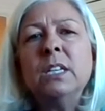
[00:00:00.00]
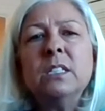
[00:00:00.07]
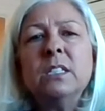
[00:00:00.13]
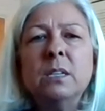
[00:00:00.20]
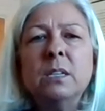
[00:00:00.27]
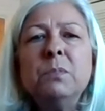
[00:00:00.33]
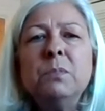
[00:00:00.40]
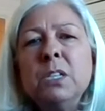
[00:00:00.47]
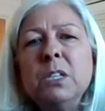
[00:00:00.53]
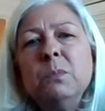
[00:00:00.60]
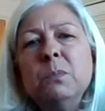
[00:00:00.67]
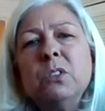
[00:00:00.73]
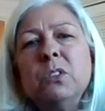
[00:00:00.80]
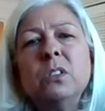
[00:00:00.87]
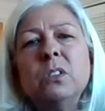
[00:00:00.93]

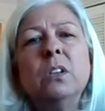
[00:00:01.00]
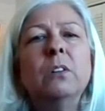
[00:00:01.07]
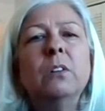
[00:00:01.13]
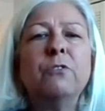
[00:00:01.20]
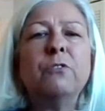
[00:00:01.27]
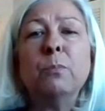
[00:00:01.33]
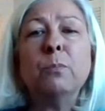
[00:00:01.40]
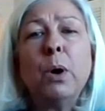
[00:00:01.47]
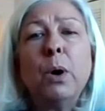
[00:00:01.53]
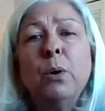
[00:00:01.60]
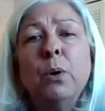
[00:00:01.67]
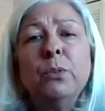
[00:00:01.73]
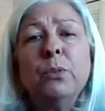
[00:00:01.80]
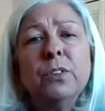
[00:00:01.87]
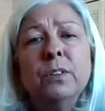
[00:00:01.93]
Symptoms for
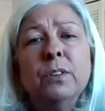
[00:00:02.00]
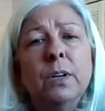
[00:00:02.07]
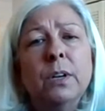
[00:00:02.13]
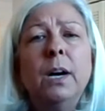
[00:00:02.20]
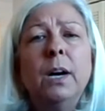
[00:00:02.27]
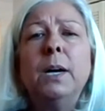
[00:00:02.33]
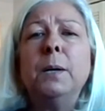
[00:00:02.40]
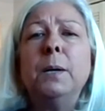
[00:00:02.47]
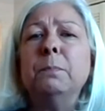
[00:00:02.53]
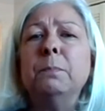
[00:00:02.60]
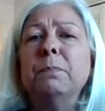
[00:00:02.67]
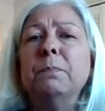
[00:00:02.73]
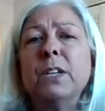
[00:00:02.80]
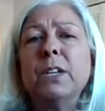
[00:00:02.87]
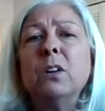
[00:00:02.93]
both
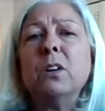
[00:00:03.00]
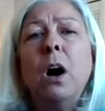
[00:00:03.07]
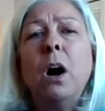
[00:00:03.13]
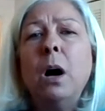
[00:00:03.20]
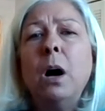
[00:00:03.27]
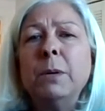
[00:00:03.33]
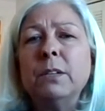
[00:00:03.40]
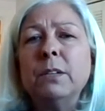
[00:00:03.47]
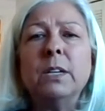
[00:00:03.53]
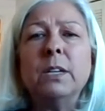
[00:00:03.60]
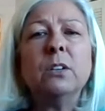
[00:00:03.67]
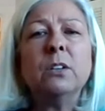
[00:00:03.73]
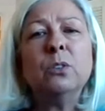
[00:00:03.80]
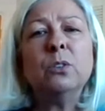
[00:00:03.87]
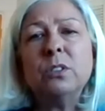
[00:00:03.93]
um, that are common
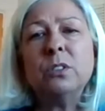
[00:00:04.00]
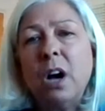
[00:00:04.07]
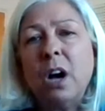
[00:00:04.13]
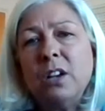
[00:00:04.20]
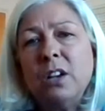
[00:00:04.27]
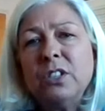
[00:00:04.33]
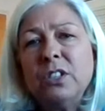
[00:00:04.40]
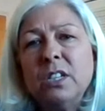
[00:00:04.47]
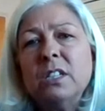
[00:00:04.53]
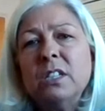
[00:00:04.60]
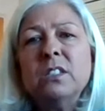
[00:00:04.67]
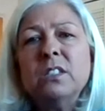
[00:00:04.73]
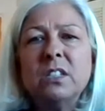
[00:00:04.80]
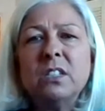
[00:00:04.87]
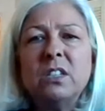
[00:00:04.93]
include nausea,
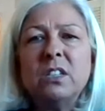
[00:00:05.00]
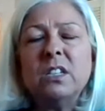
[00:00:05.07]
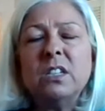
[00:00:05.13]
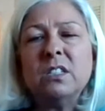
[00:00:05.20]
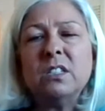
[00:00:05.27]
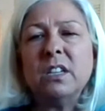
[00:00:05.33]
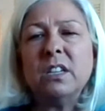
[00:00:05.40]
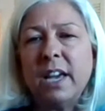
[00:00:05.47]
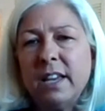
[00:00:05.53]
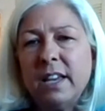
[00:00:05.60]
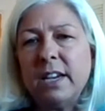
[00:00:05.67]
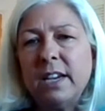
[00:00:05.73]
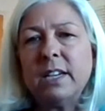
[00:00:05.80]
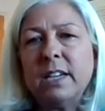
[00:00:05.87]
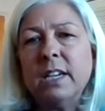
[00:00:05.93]
dizziness, and
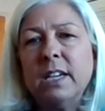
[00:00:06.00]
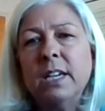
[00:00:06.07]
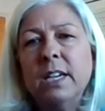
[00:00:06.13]
headache.